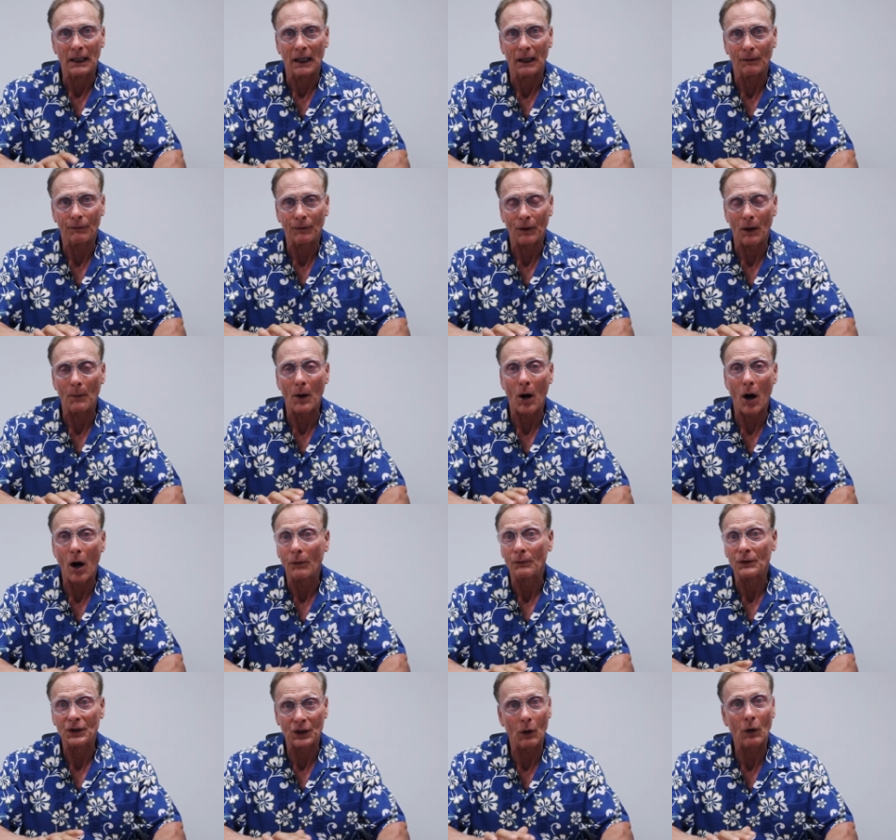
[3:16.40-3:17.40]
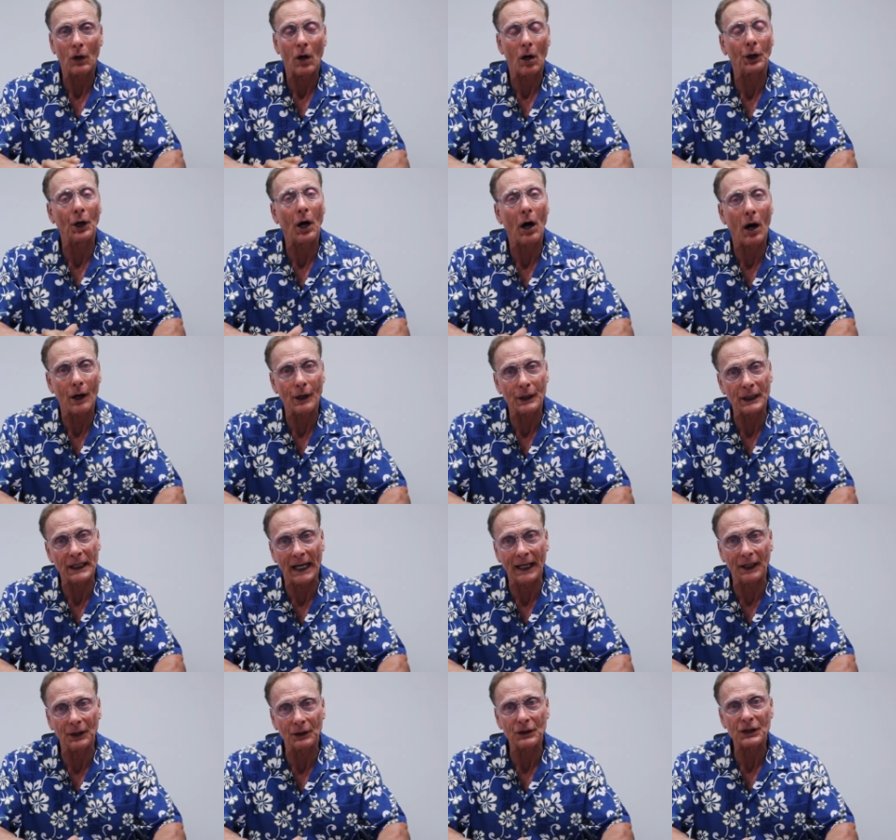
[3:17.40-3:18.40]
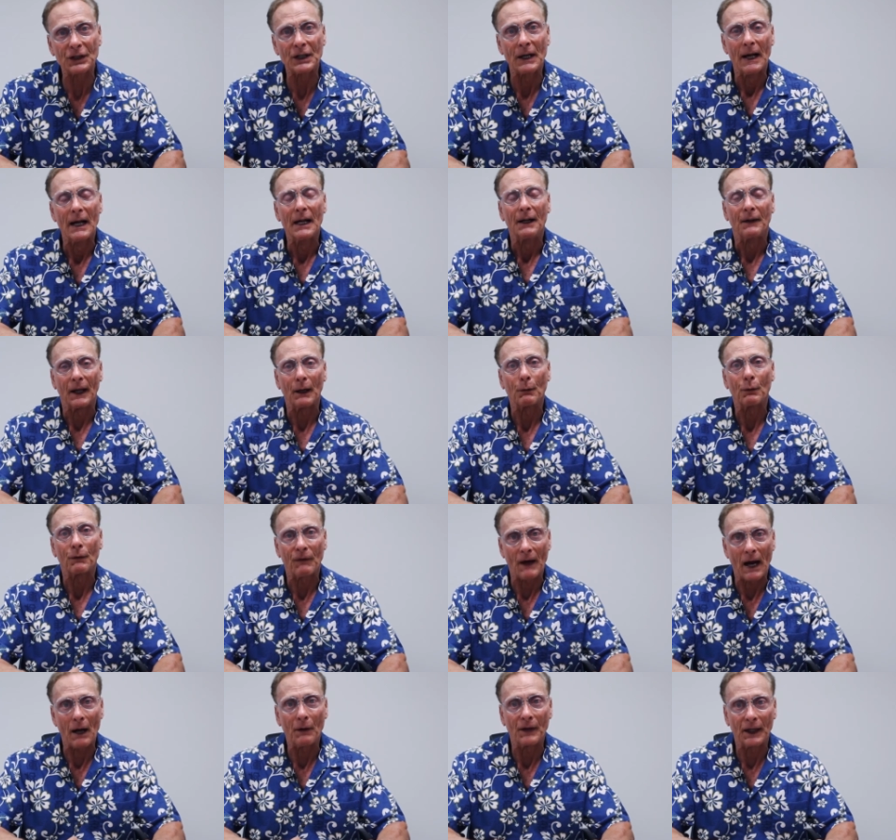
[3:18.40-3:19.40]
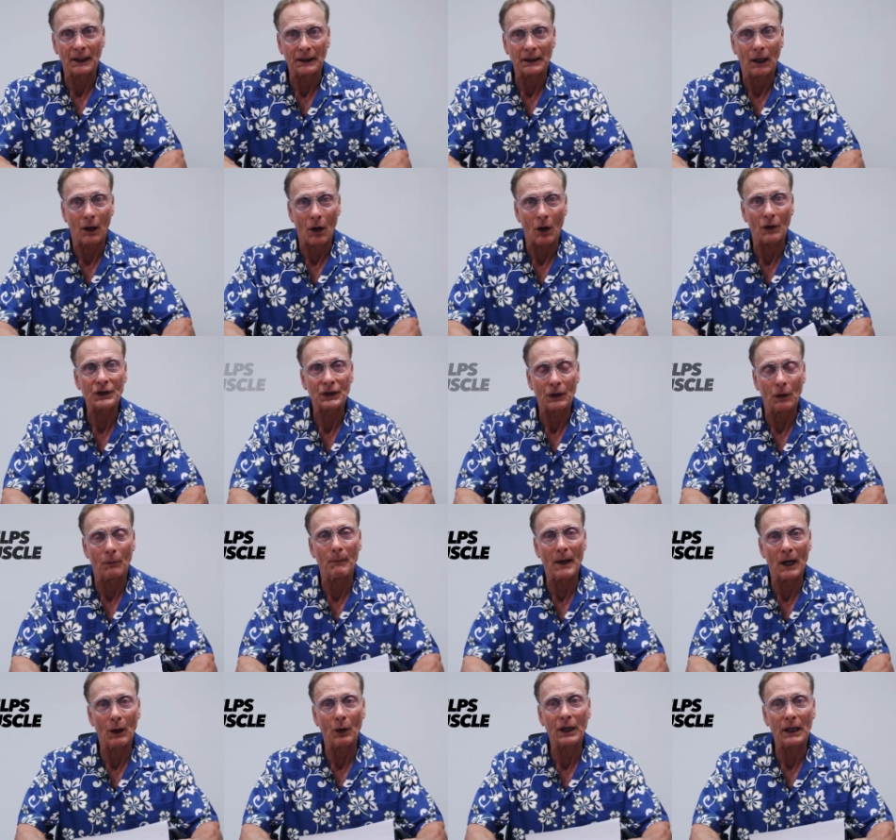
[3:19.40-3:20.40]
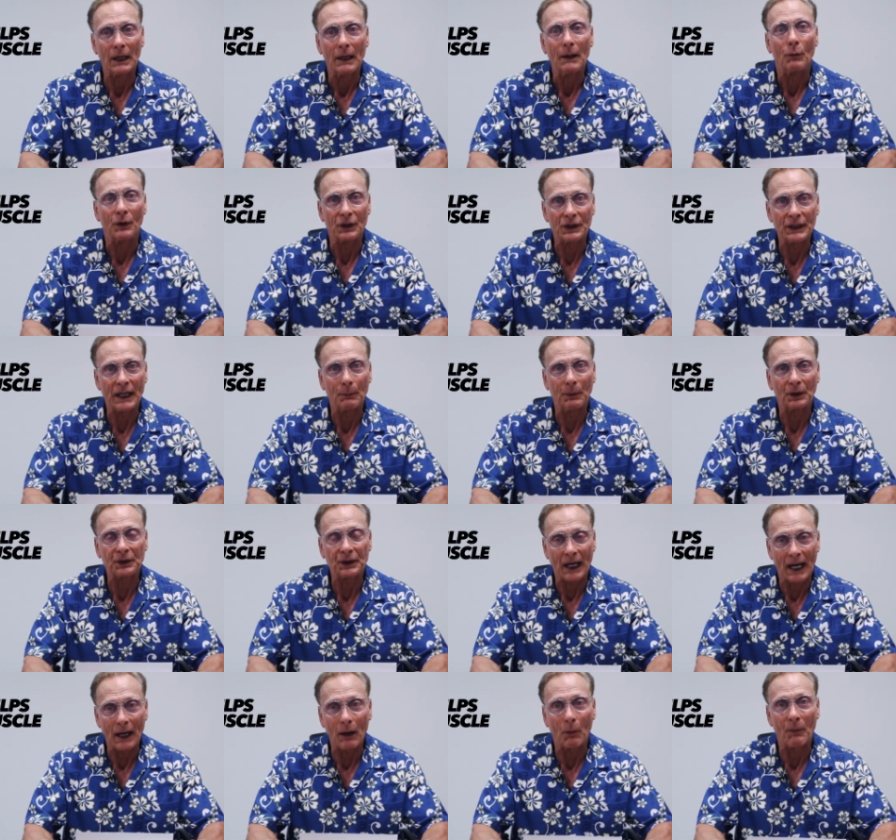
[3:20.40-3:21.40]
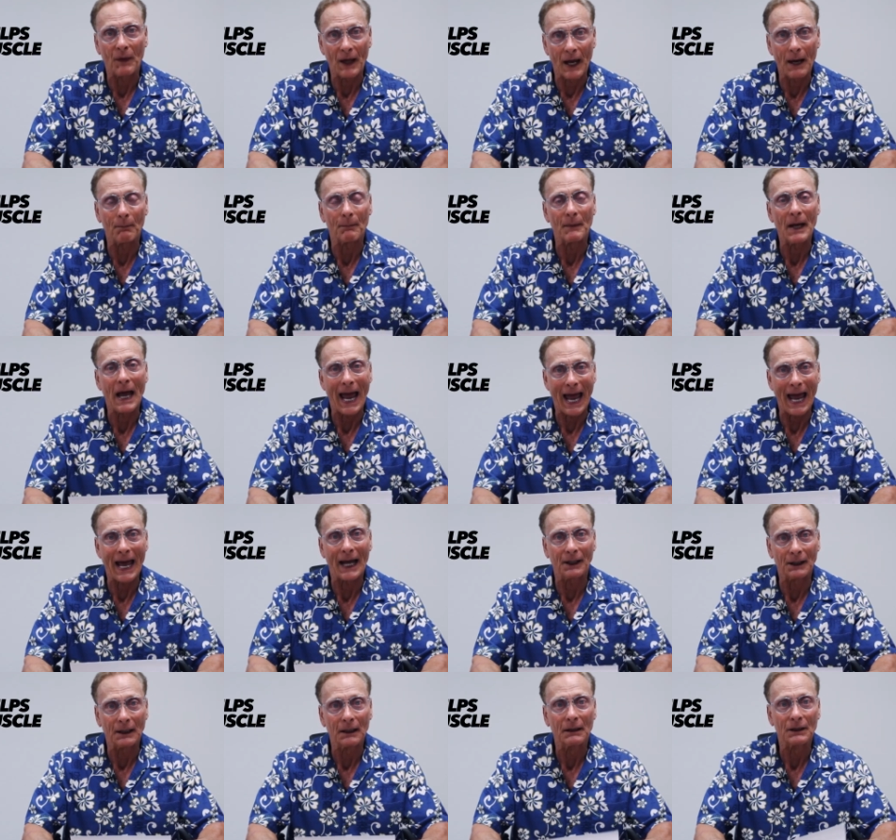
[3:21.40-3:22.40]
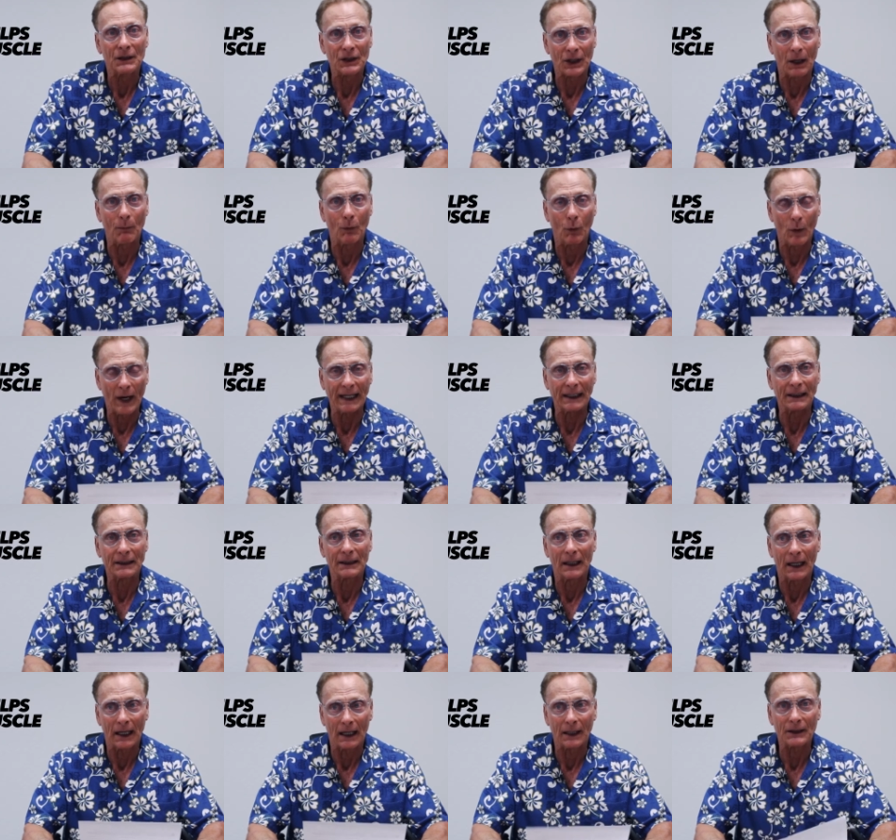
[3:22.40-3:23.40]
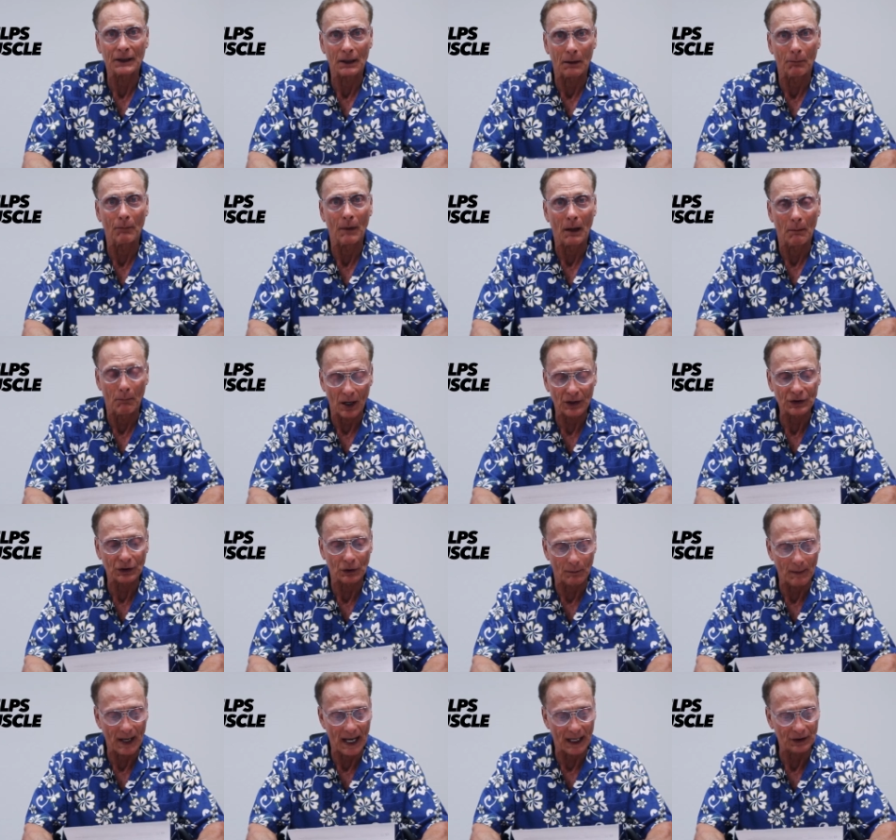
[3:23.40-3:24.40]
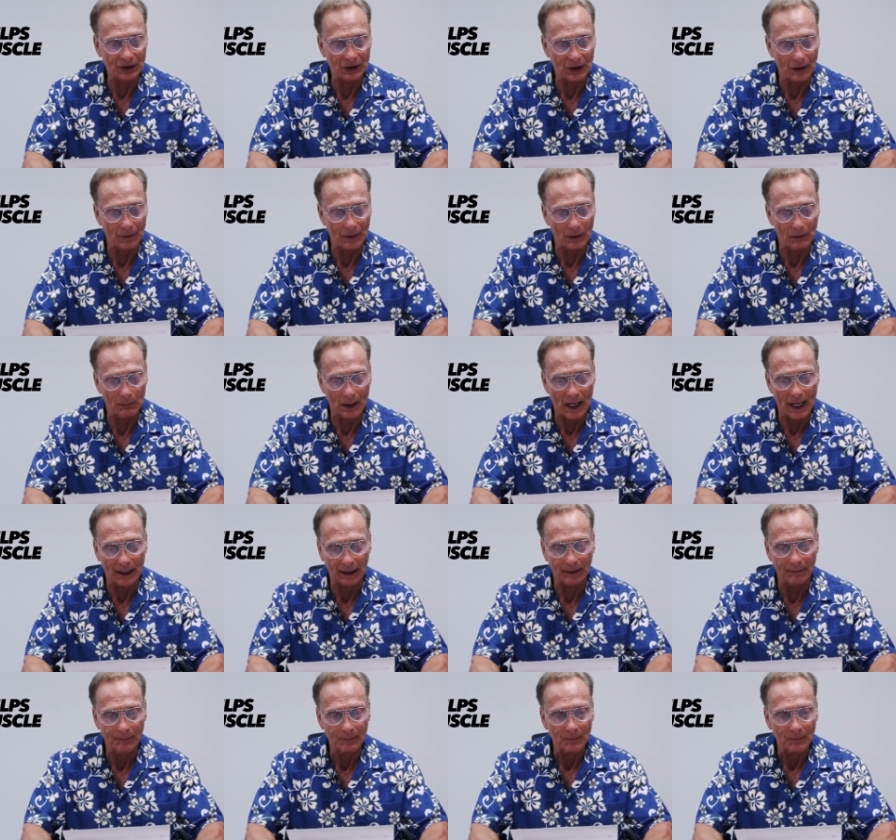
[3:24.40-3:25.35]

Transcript: from so-called hard gainers, they were found that also milk was able to help them add some weight, some muscle mass to their body.